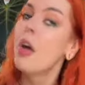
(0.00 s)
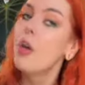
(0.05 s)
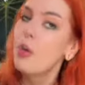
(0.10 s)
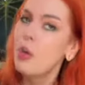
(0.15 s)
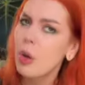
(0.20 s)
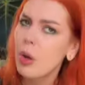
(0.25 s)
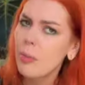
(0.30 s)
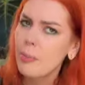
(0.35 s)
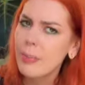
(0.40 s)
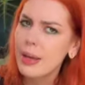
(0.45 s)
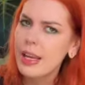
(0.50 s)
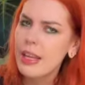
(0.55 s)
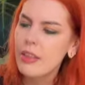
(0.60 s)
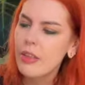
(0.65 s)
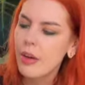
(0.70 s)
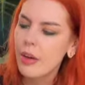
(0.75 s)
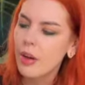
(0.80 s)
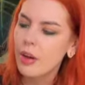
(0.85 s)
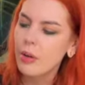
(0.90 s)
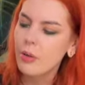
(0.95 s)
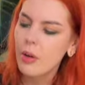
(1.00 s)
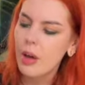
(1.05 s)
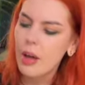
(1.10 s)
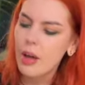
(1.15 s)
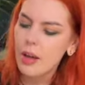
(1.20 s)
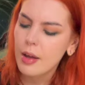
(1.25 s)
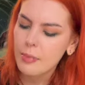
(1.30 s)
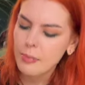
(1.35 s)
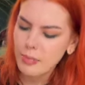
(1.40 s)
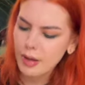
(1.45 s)
Not me though.
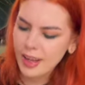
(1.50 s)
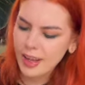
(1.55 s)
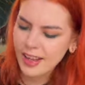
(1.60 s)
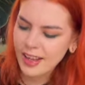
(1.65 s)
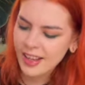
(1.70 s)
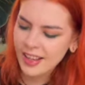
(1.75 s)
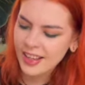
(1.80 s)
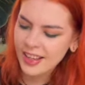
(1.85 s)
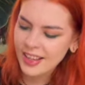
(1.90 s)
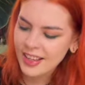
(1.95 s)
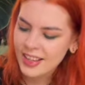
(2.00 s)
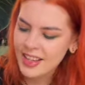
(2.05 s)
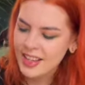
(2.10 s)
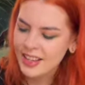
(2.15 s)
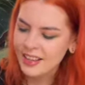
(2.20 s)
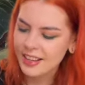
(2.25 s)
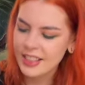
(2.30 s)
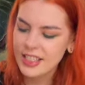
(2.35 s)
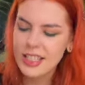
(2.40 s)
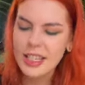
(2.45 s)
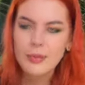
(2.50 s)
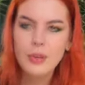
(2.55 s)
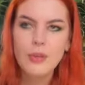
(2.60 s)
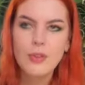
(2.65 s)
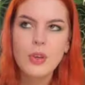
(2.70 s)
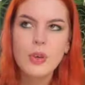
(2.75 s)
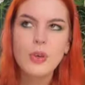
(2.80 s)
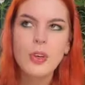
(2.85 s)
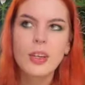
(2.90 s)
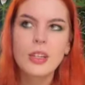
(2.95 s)
Um, I did have a
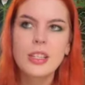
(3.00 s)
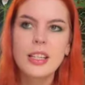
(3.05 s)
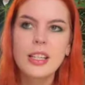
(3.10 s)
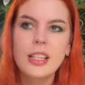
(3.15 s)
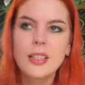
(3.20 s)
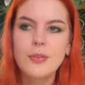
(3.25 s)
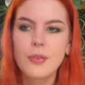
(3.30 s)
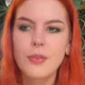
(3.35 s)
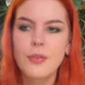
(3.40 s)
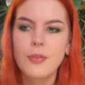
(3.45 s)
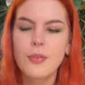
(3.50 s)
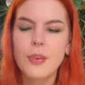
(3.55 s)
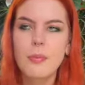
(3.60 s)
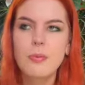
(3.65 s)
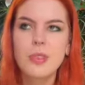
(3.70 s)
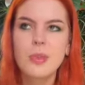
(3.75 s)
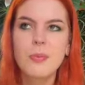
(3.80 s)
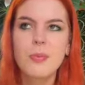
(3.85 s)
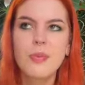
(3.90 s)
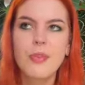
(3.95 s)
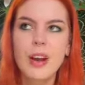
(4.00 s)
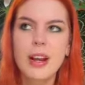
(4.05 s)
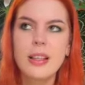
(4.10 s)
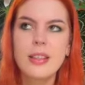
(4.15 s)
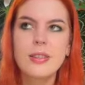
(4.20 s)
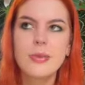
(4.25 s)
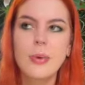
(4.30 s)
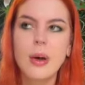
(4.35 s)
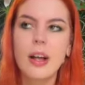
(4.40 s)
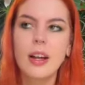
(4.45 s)
few cuttings from, from some
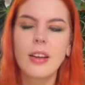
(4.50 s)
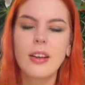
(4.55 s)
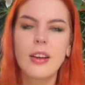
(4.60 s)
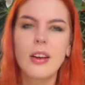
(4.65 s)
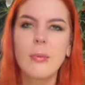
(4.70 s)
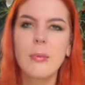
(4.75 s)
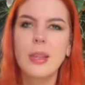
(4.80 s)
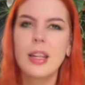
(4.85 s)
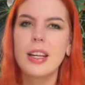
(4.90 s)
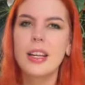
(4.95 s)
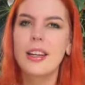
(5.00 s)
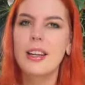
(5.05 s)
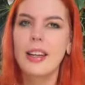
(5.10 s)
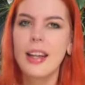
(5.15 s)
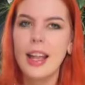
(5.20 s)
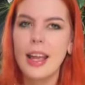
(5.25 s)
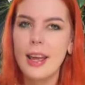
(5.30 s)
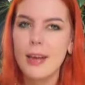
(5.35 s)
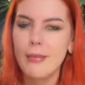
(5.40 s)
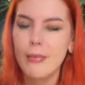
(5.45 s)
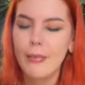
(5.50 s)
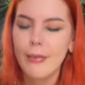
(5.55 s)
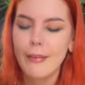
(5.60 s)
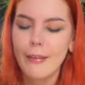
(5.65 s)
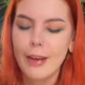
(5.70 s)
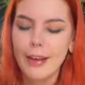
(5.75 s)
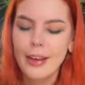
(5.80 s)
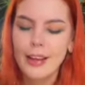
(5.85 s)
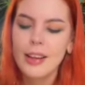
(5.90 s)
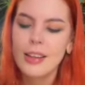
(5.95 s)
friends a while ago, but they didn't live.
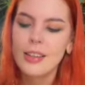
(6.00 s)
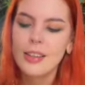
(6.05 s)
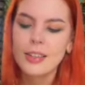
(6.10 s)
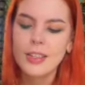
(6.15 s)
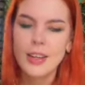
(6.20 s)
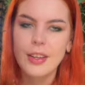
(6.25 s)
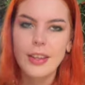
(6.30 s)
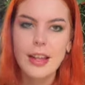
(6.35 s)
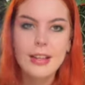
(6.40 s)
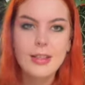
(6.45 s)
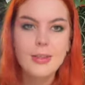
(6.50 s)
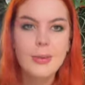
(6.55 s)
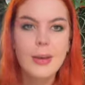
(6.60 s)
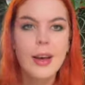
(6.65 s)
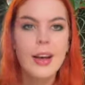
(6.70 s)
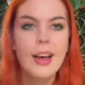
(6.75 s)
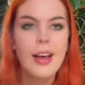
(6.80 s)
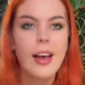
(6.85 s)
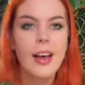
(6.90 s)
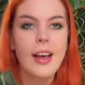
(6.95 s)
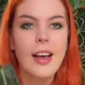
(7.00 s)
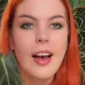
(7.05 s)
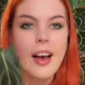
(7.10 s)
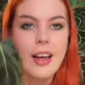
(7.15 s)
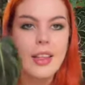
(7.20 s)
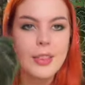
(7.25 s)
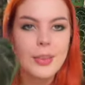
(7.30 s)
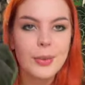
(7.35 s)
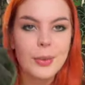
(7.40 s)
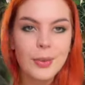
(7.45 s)
So that's why I, I
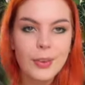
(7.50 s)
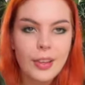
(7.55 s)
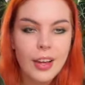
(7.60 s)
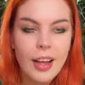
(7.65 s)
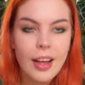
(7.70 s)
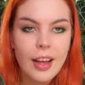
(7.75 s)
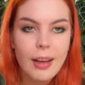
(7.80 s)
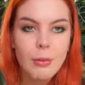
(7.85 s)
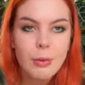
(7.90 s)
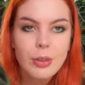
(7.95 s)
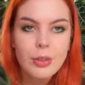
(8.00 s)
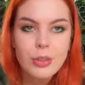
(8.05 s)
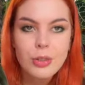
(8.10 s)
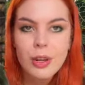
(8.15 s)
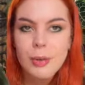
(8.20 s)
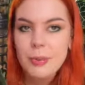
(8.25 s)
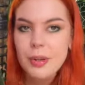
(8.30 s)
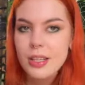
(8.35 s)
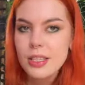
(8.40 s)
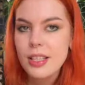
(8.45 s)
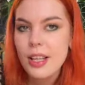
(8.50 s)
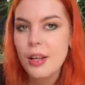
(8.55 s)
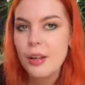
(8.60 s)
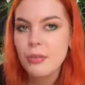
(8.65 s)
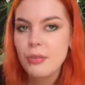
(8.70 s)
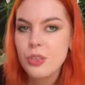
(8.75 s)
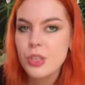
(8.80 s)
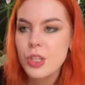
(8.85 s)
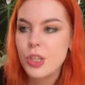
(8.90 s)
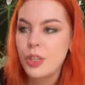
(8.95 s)
thought I would treat
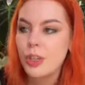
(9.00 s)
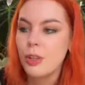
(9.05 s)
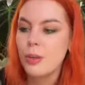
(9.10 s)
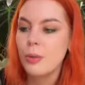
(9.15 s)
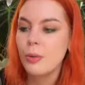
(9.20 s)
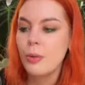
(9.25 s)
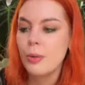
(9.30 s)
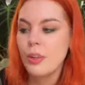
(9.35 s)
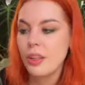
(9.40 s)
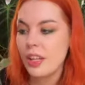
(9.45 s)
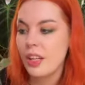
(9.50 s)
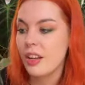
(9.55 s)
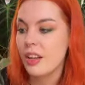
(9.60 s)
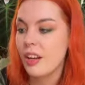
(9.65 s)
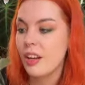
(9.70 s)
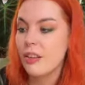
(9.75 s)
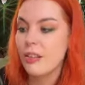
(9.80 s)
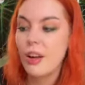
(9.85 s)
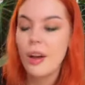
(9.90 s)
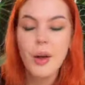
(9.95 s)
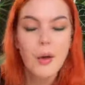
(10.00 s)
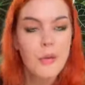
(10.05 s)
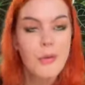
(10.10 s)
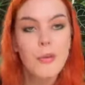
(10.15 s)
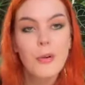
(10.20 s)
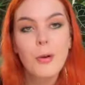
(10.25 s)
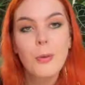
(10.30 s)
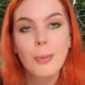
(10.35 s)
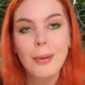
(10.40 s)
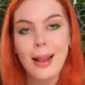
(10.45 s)
myself to, you know, a
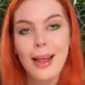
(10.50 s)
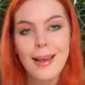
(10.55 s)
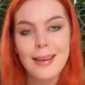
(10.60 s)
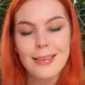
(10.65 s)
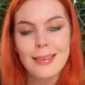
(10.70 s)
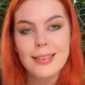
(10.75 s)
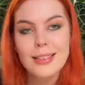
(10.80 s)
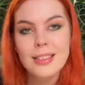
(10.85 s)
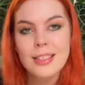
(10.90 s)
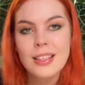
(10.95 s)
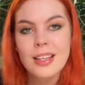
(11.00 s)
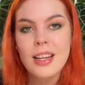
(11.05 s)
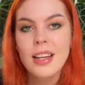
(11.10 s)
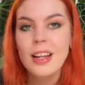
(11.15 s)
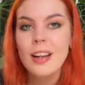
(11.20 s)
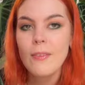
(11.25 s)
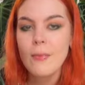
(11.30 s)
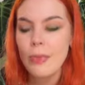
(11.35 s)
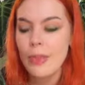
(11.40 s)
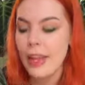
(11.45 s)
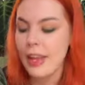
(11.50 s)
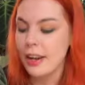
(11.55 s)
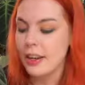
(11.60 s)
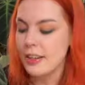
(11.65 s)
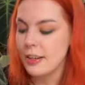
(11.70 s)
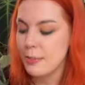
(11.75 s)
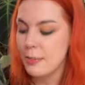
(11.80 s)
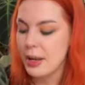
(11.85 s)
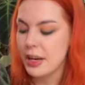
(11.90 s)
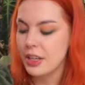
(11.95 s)
full plant and I
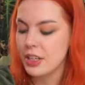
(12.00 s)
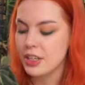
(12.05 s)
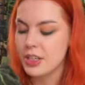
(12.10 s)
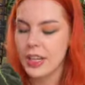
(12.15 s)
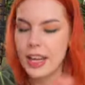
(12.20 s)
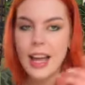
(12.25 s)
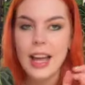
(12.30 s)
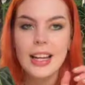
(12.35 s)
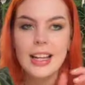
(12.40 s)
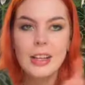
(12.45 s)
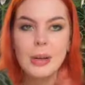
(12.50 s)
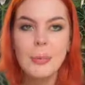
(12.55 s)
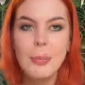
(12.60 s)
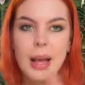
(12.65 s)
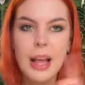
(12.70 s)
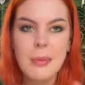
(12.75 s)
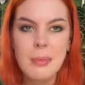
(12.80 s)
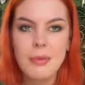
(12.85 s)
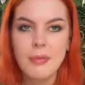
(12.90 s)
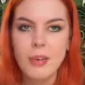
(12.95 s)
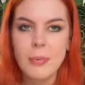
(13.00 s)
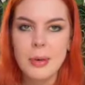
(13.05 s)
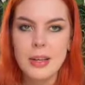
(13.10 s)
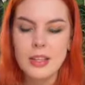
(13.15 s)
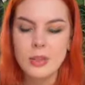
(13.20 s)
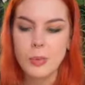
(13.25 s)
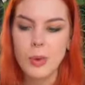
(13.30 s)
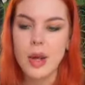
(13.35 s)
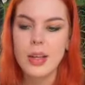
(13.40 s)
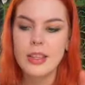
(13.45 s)
did manage to get a little baby from it
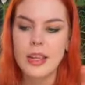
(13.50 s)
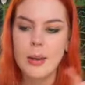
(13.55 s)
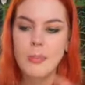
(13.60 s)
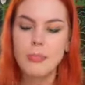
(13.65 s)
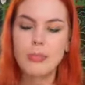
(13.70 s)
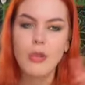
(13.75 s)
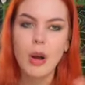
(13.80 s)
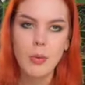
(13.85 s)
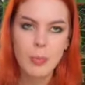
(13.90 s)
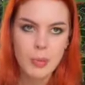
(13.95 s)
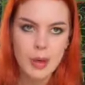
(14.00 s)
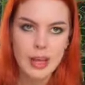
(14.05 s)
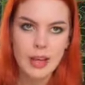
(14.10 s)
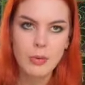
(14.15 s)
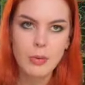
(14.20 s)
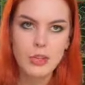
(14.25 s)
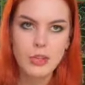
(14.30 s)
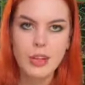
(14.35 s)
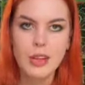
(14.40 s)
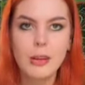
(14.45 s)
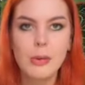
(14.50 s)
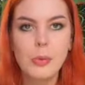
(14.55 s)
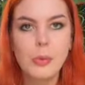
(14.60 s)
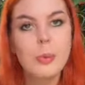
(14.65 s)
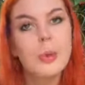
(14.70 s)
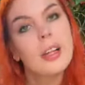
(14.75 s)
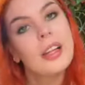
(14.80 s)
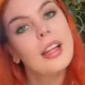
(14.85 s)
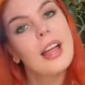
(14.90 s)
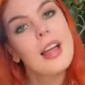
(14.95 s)
as well that I'm propping which I'll
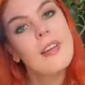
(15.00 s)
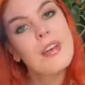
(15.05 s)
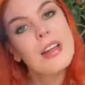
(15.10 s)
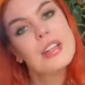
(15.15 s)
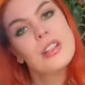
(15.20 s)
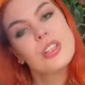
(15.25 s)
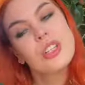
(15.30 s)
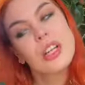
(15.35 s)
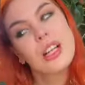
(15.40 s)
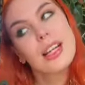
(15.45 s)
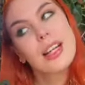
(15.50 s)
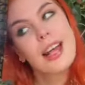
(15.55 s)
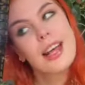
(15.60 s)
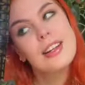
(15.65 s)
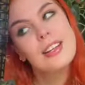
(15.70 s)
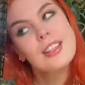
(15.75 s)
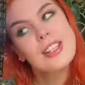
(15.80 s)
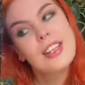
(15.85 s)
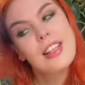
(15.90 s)
will eventually add to